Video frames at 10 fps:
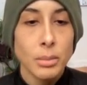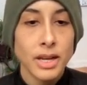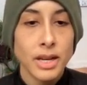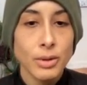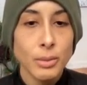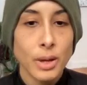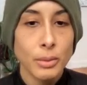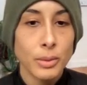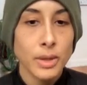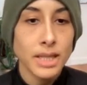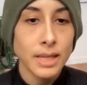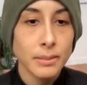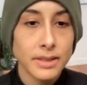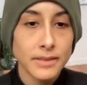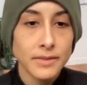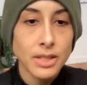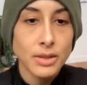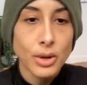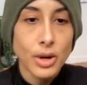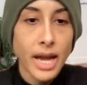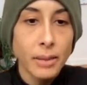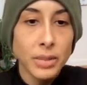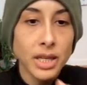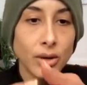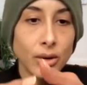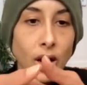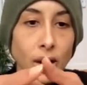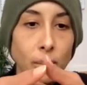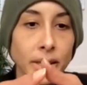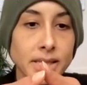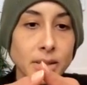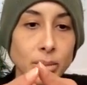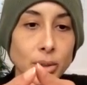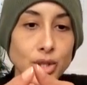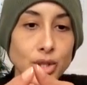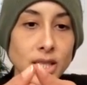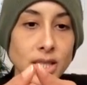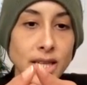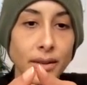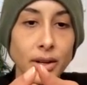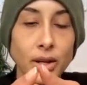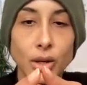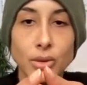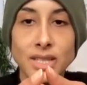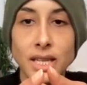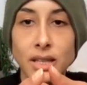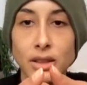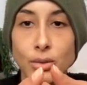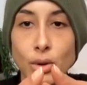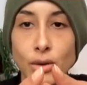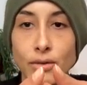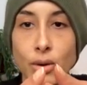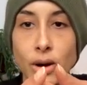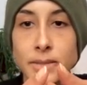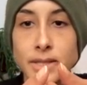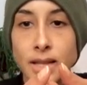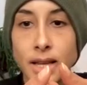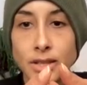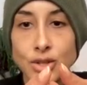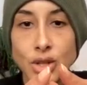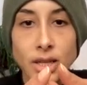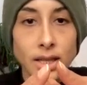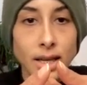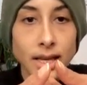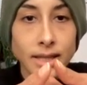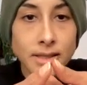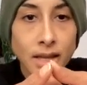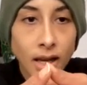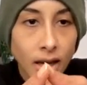But everyone, we want to keep lifting through our happy inner armpits and pushing down. There you go, Sandy, through our forearms. Nice, Jenny, nice.